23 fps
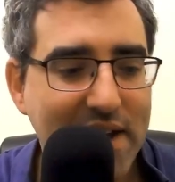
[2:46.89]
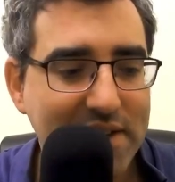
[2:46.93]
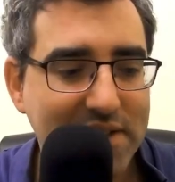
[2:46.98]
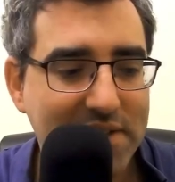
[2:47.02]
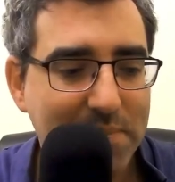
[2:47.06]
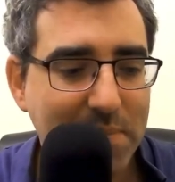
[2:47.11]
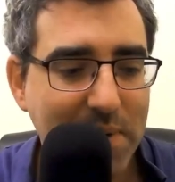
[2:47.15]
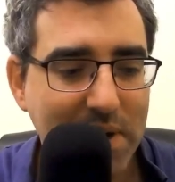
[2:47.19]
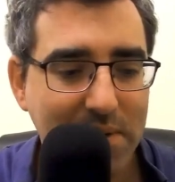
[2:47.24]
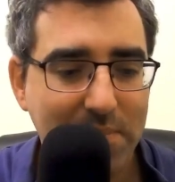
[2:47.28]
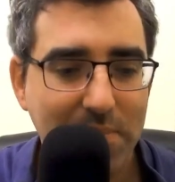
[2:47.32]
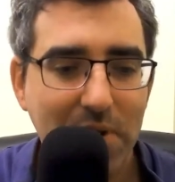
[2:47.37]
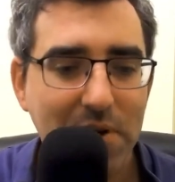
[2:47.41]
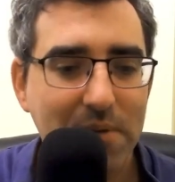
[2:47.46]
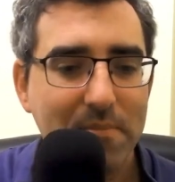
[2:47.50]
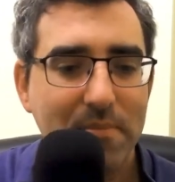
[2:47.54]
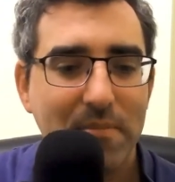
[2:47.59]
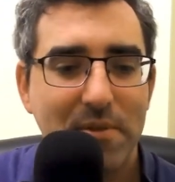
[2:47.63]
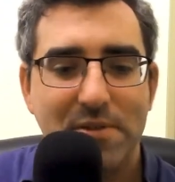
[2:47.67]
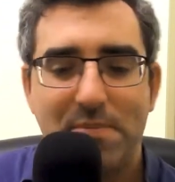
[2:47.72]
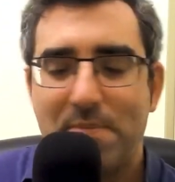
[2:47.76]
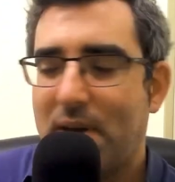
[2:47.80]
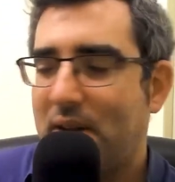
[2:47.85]
spend a bit
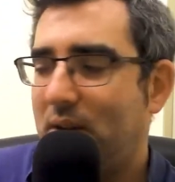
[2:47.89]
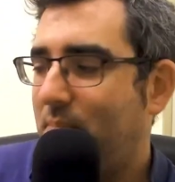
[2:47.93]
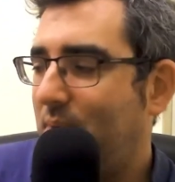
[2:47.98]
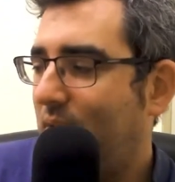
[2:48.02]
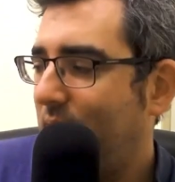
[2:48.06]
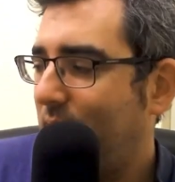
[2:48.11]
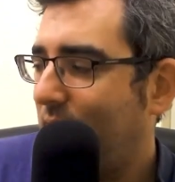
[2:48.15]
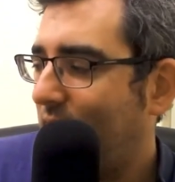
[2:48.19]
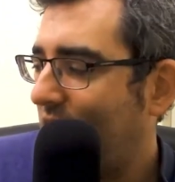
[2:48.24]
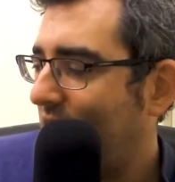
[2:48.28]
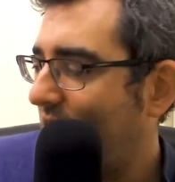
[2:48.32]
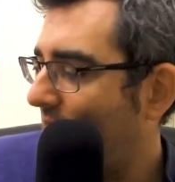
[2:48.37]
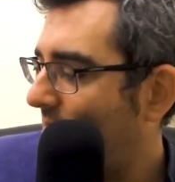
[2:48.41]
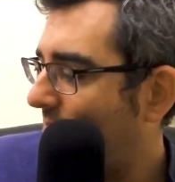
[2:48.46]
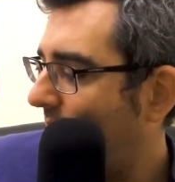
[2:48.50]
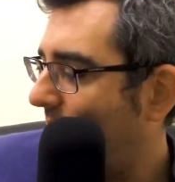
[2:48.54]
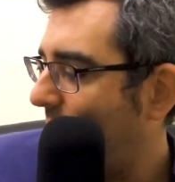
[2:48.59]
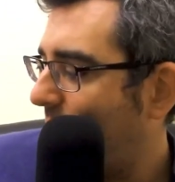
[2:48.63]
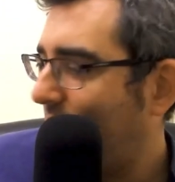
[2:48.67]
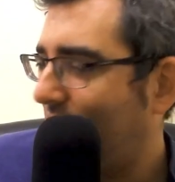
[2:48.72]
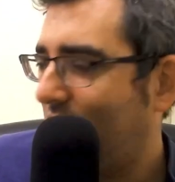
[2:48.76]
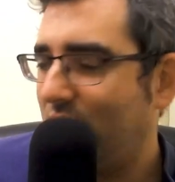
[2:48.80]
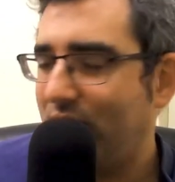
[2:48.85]
of money on
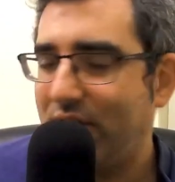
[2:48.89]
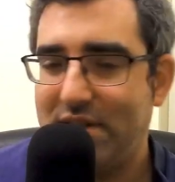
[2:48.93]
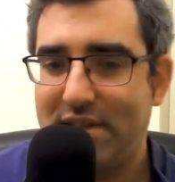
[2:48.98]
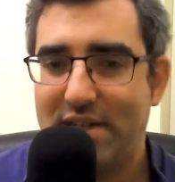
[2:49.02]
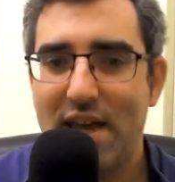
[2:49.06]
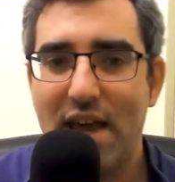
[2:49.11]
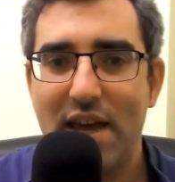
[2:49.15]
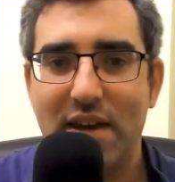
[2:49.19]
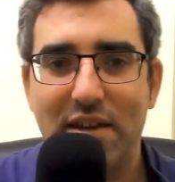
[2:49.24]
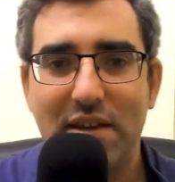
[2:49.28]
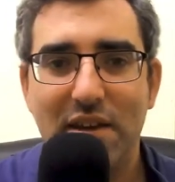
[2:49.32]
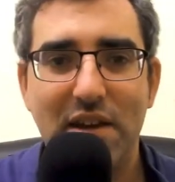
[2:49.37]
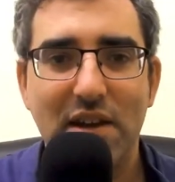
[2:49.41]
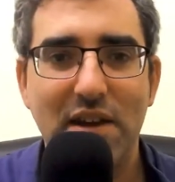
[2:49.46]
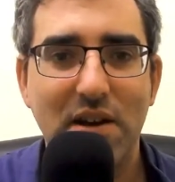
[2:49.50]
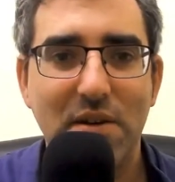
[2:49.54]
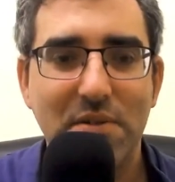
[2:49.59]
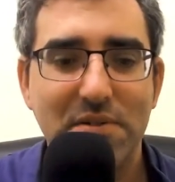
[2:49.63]
my beloved tech gear,